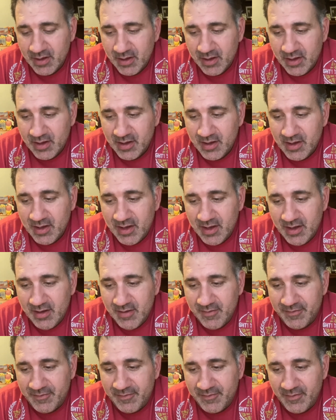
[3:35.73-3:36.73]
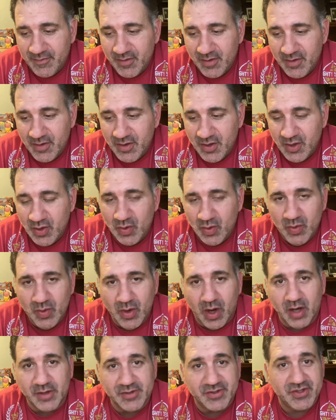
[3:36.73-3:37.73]
If you
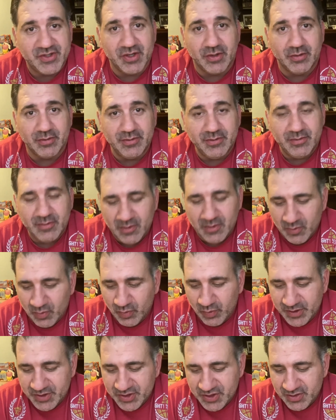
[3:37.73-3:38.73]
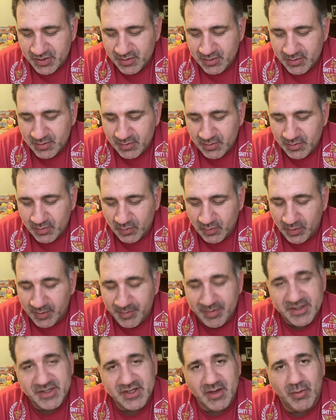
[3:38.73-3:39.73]
aren't certain, which would
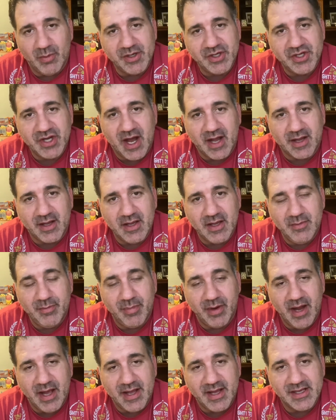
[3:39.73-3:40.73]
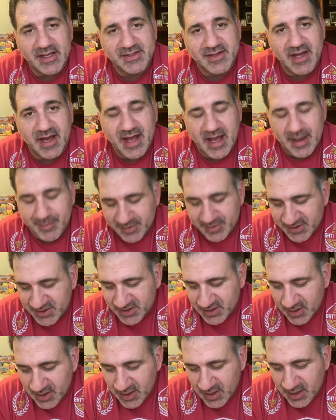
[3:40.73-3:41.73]
be somewhat shocking, but I guess that happens,
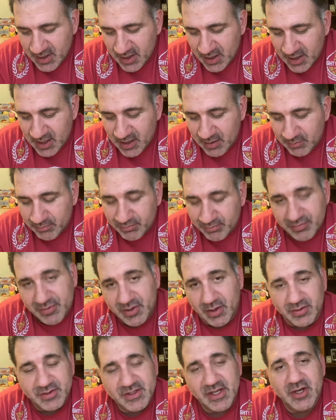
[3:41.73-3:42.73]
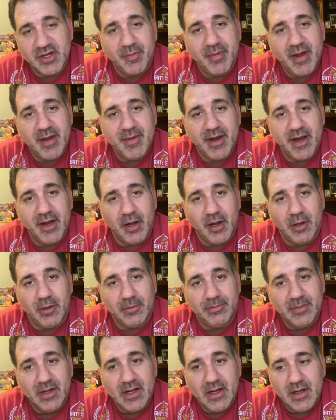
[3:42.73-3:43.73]
don't send your payment at
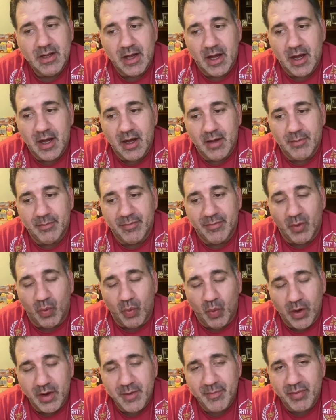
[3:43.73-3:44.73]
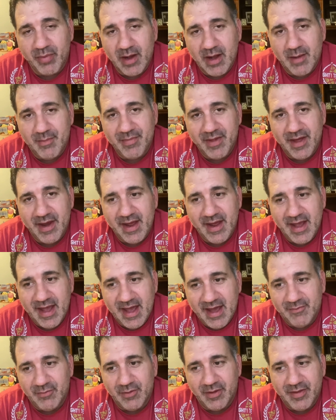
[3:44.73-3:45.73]
all. The one problem that I
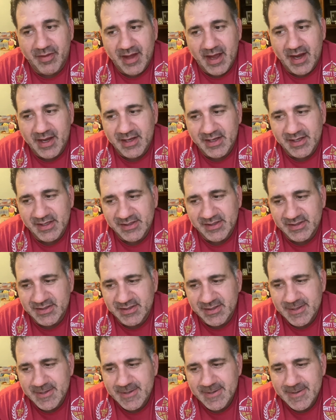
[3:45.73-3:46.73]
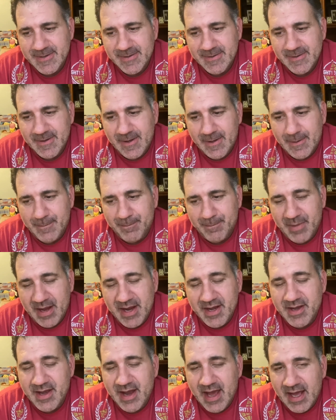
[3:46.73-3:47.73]
have with that is by
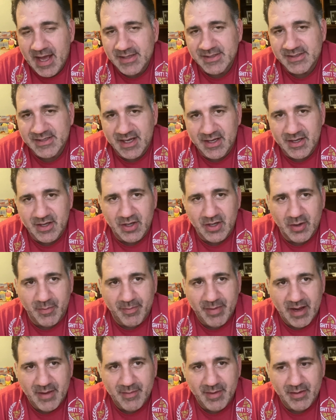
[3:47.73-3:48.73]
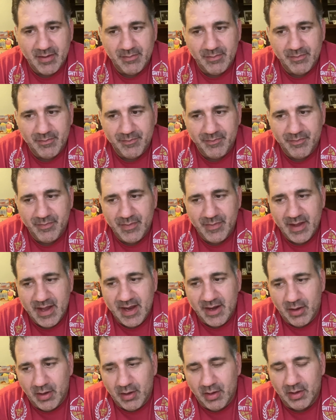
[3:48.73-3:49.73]
not sending your payment at
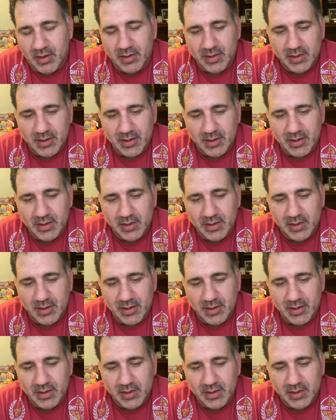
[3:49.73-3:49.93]
all,